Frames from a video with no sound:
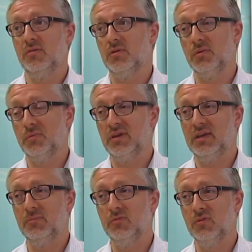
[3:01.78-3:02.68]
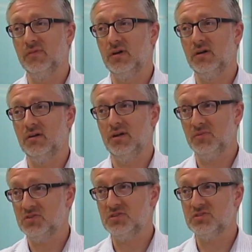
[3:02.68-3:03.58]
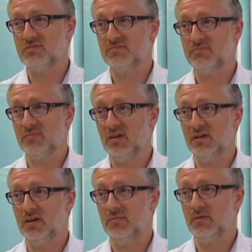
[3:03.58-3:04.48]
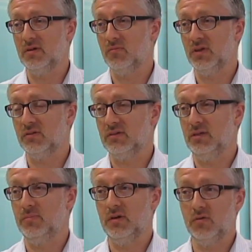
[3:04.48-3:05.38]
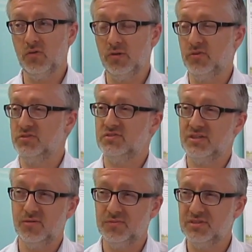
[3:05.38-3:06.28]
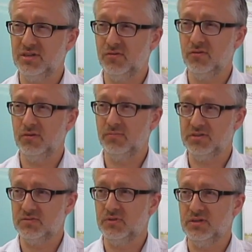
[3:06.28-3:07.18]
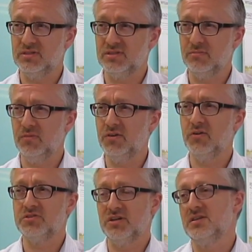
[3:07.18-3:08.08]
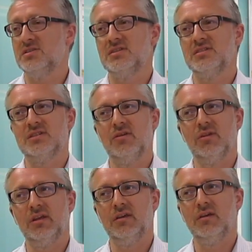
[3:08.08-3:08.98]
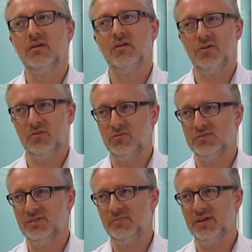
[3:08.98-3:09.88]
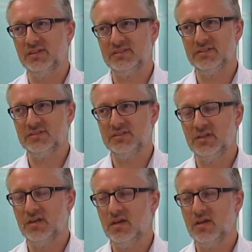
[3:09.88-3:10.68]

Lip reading: library where we keep all of our images. And we could keep all our point of sale material and bits and pieces that might not change necessarily on a quarterly basis.